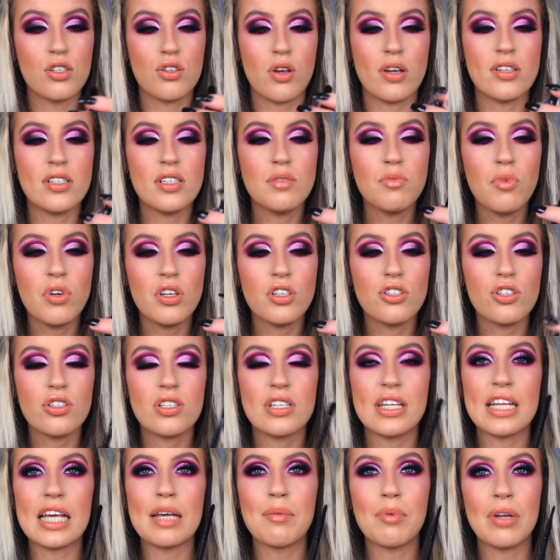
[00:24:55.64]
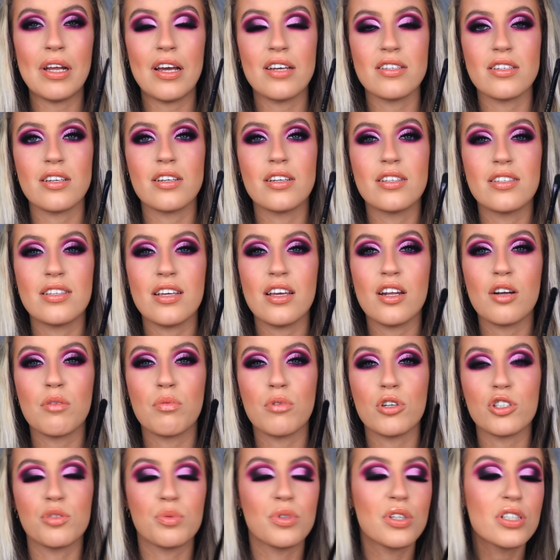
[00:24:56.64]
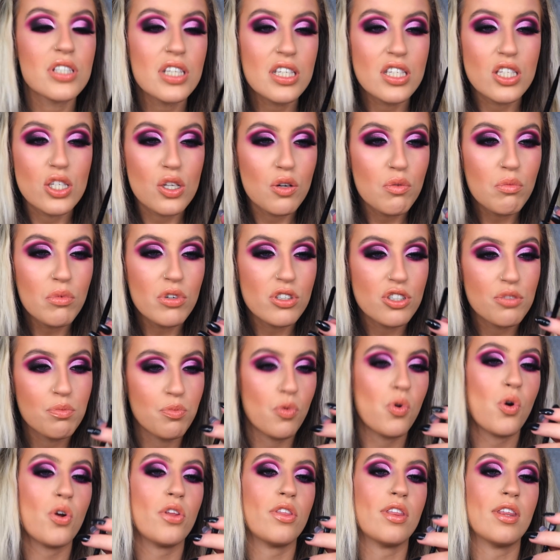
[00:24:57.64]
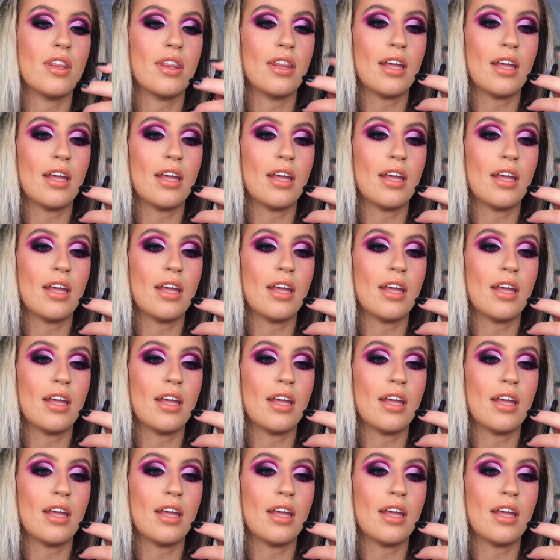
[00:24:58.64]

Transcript: So I didn't want to just label it as a concealer brush because it's so much more than